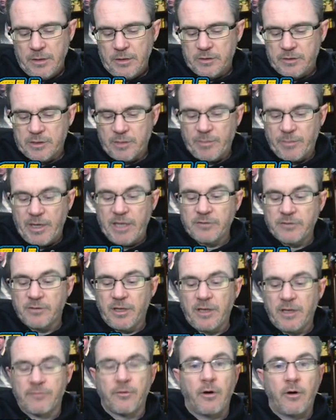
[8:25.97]
so I might as well
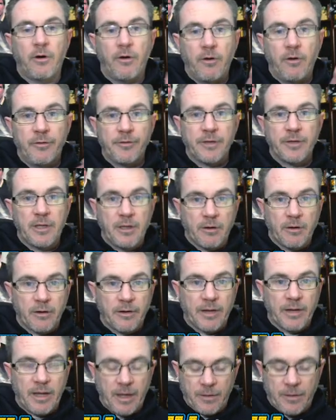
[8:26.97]
have all the gear on
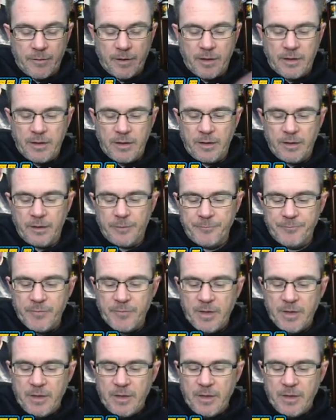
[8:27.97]
hand that I can